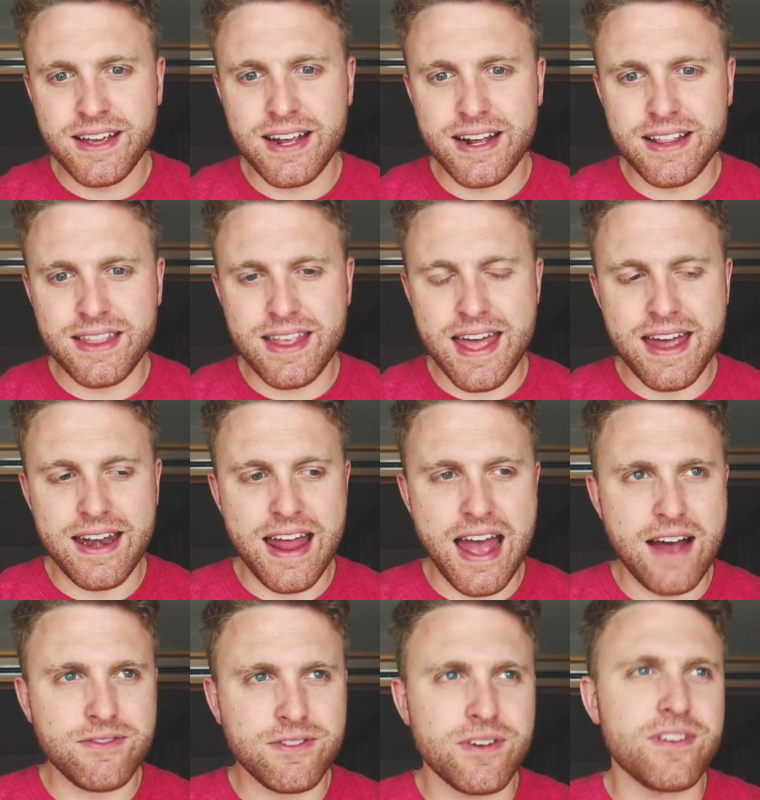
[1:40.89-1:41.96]
And then
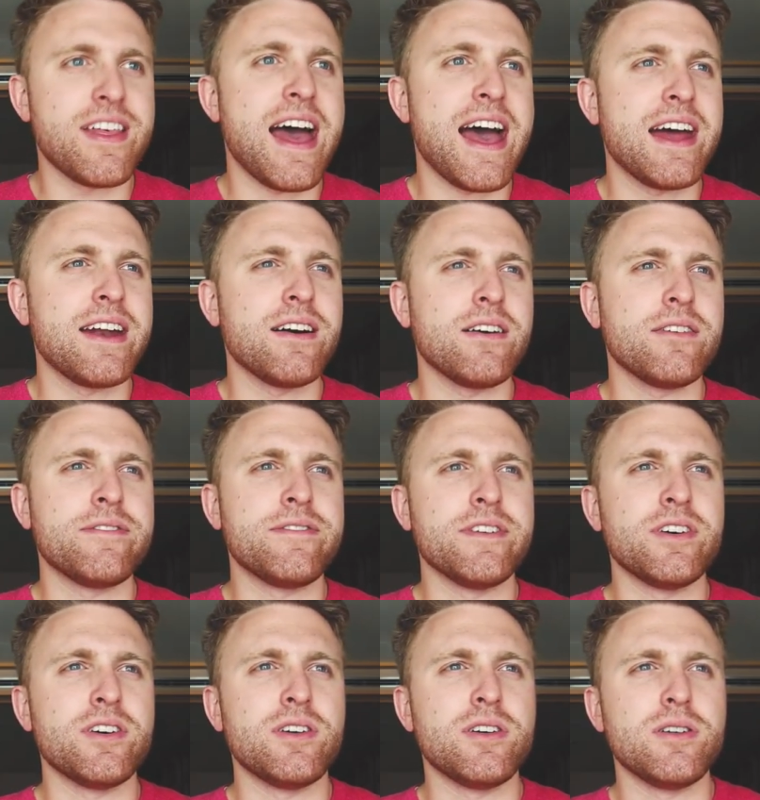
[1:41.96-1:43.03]
after that, I'll
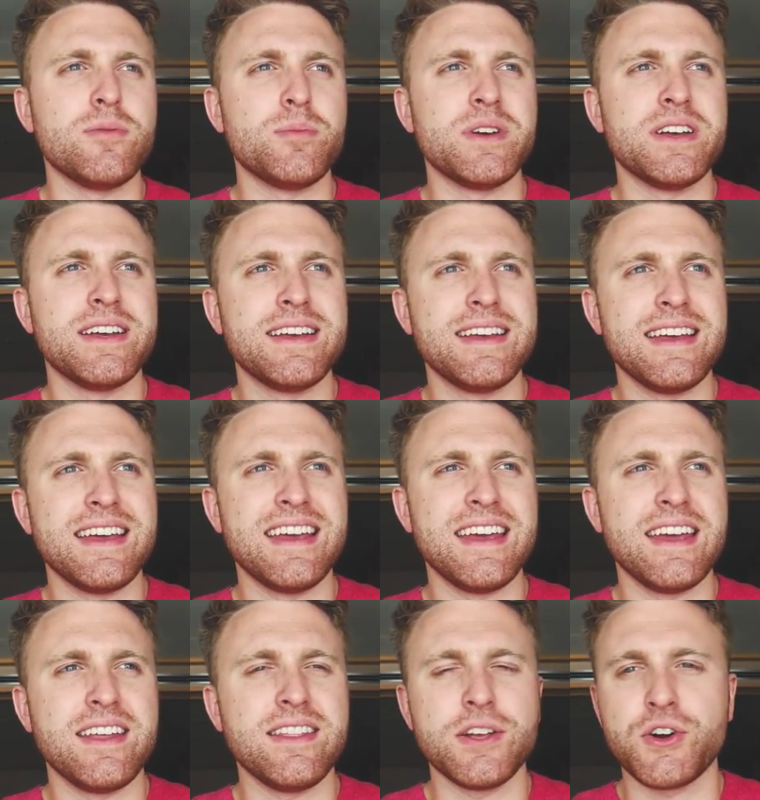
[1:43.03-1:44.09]
film
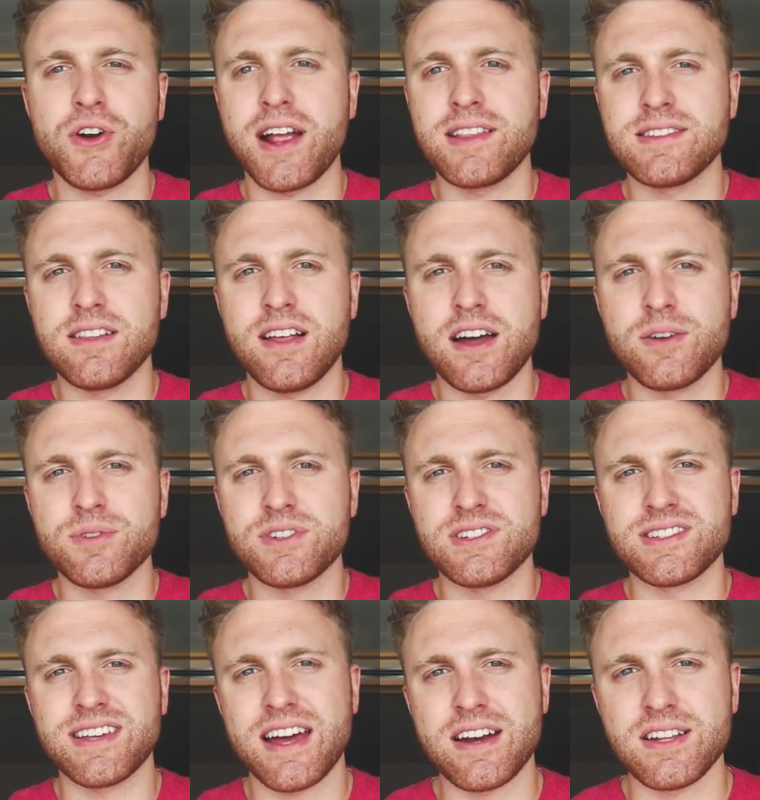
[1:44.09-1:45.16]
in the Grand Salon, which
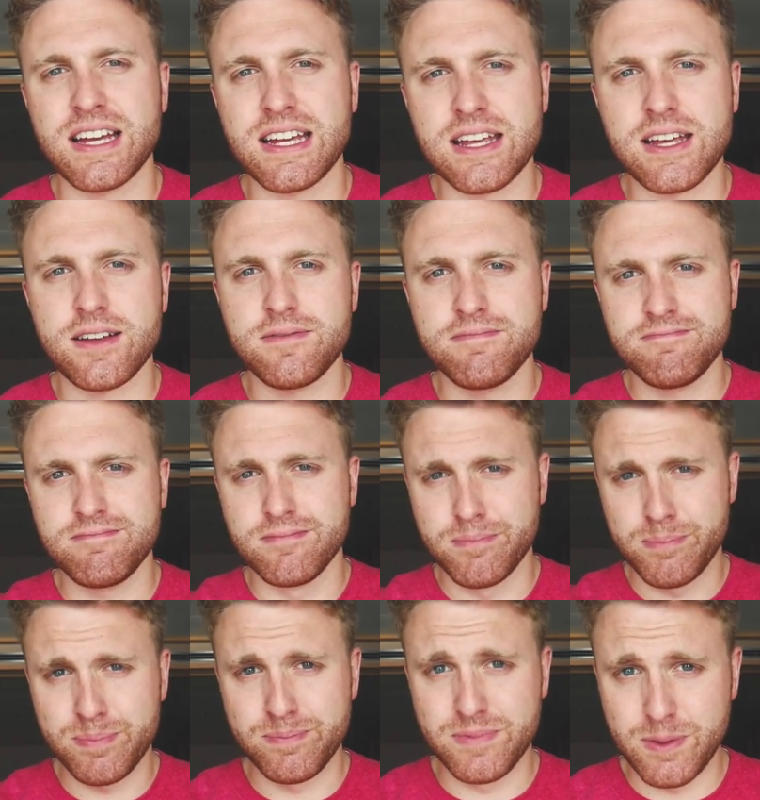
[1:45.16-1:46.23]
is kind of like a
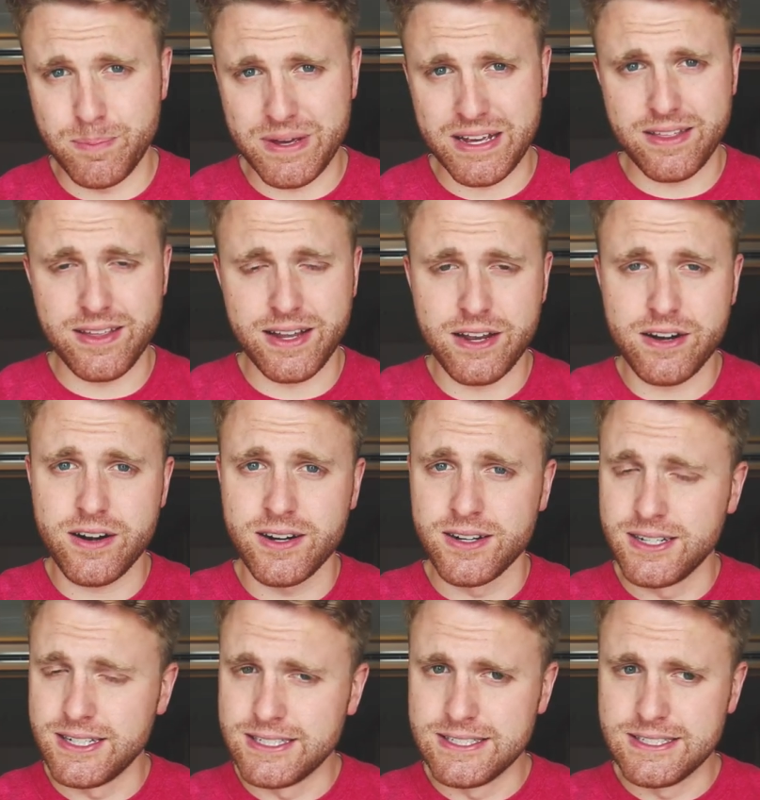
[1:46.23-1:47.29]
the big theater.
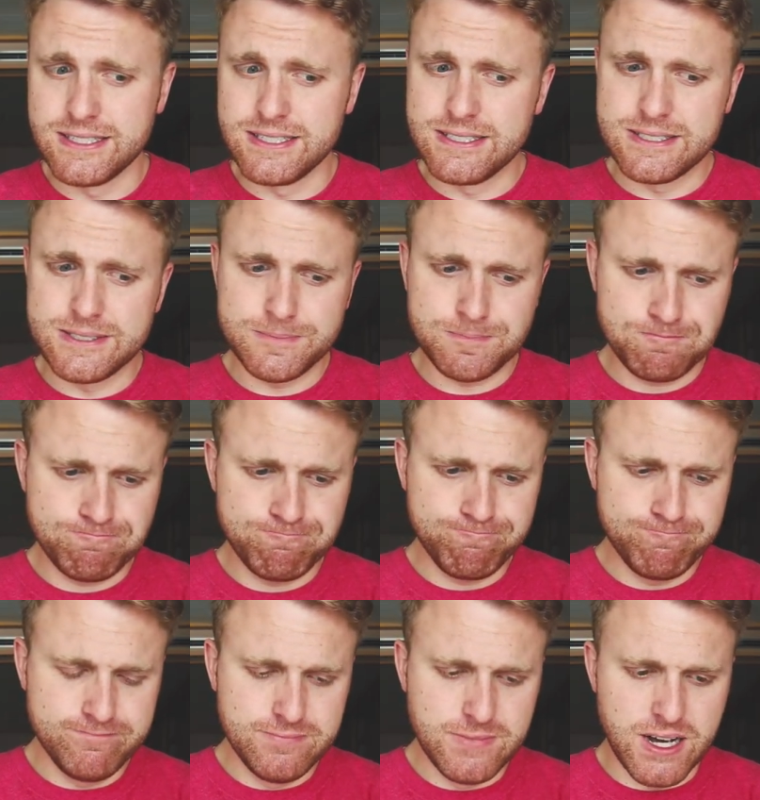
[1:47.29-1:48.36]

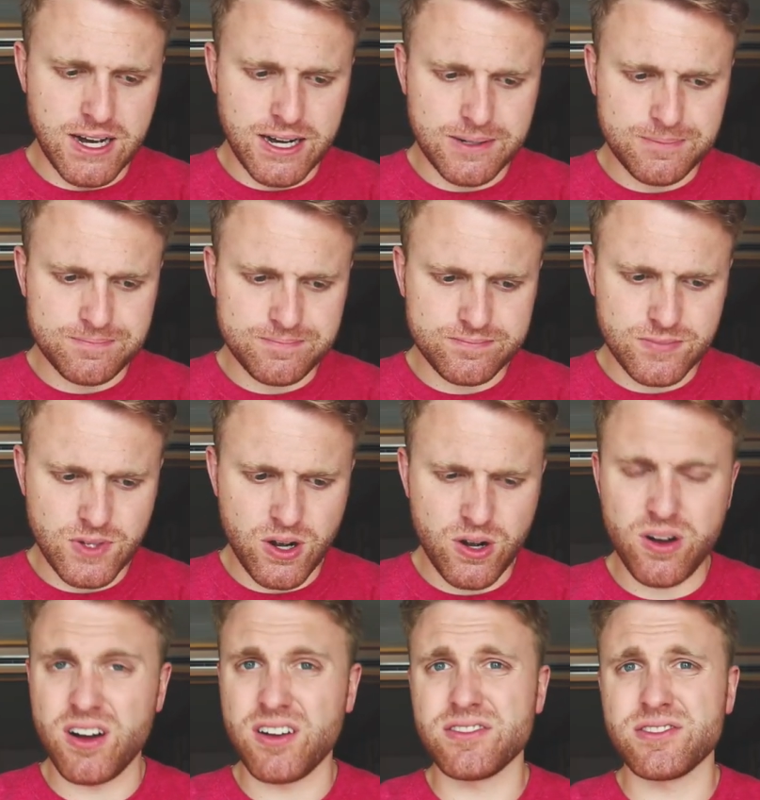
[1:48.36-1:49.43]
Um, oh,
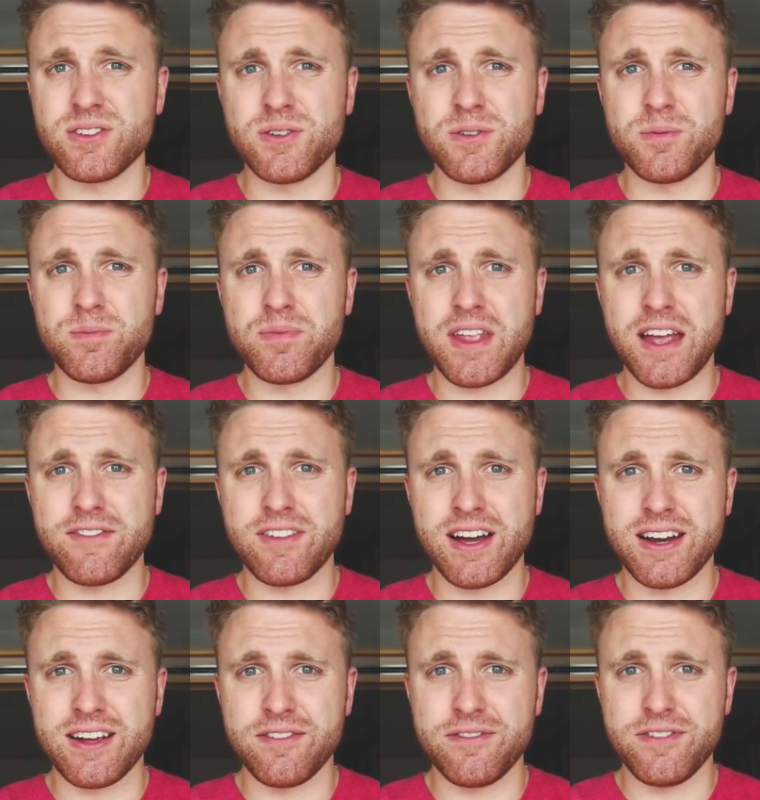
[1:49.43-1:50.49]
also, I've
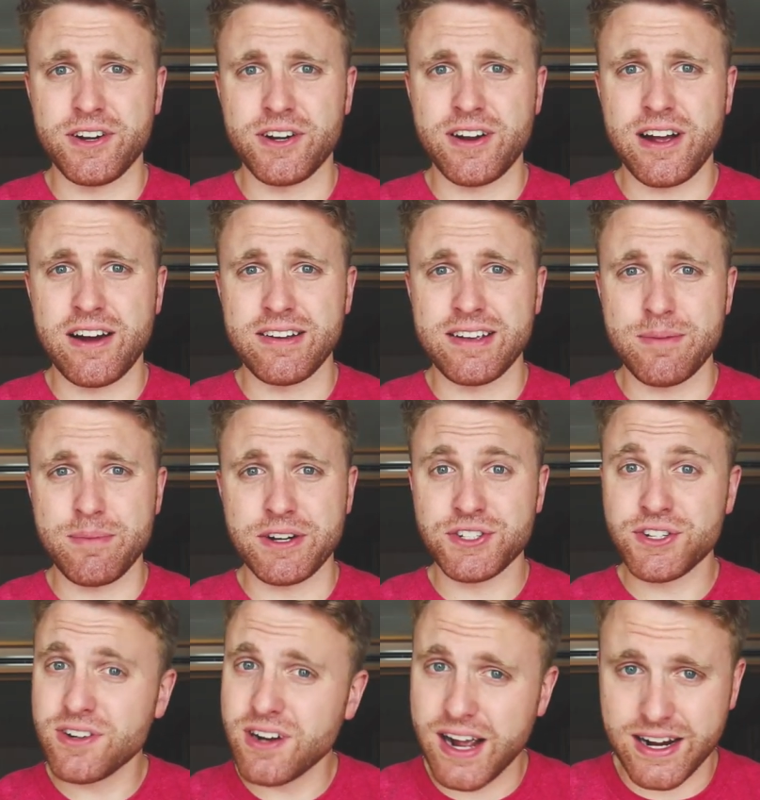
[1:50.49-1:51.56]
got to figure out how to get my
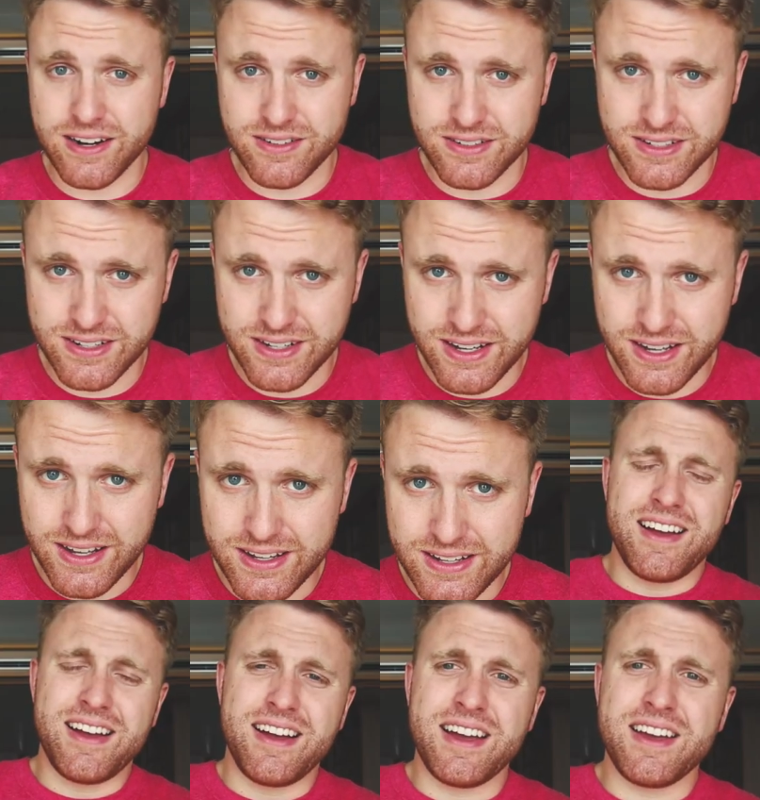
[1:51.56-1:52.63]
shirt ironed.
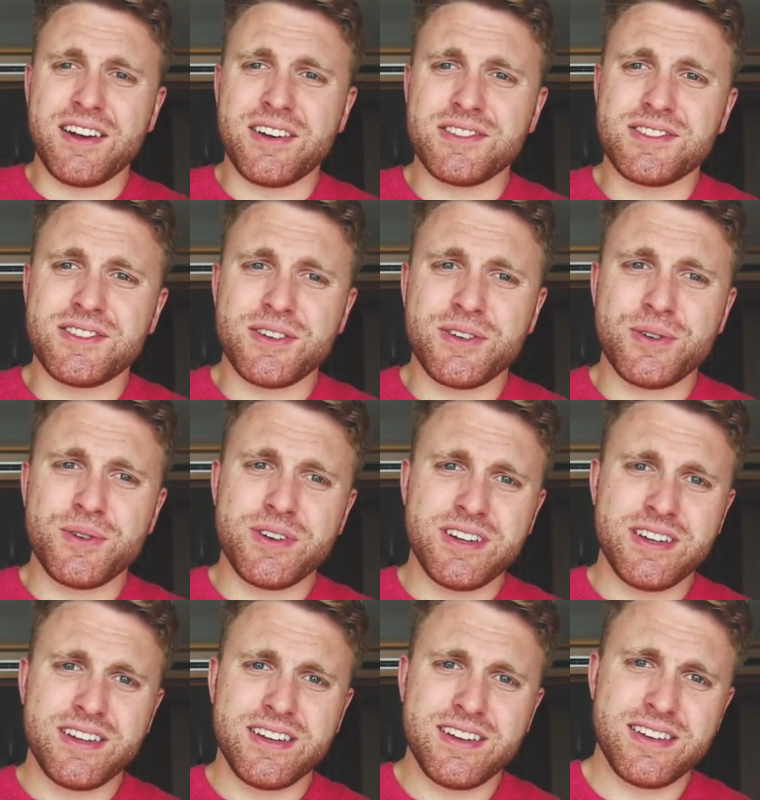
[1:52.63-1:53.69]
I also
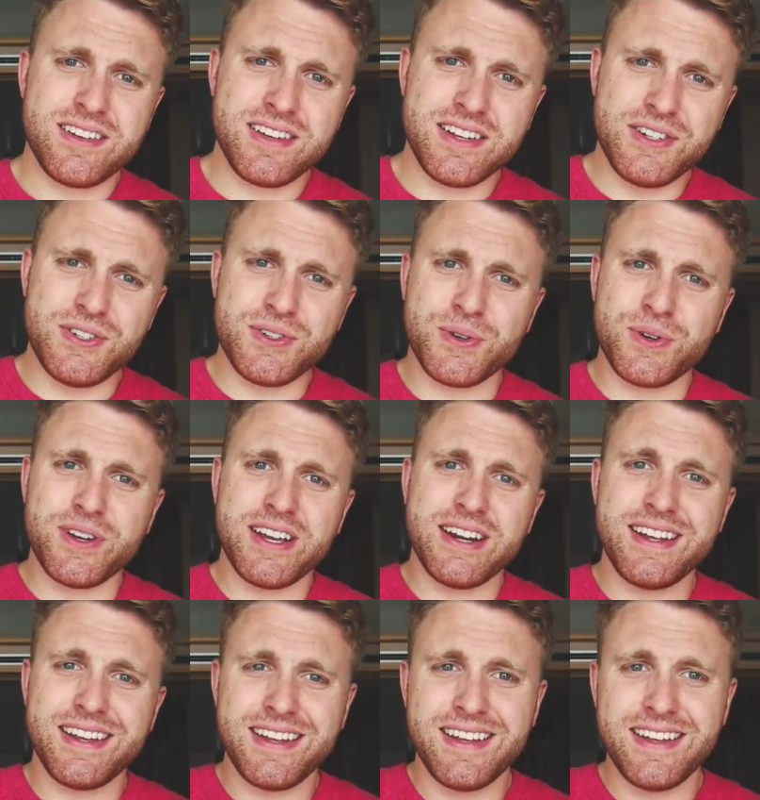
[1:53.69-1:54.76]

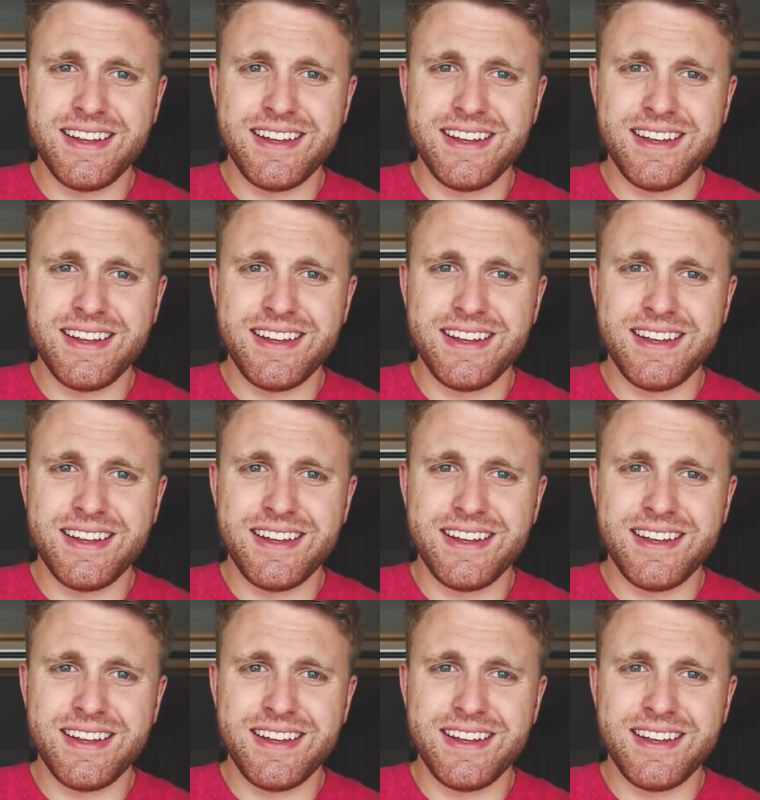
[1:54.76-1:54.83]
enjoyed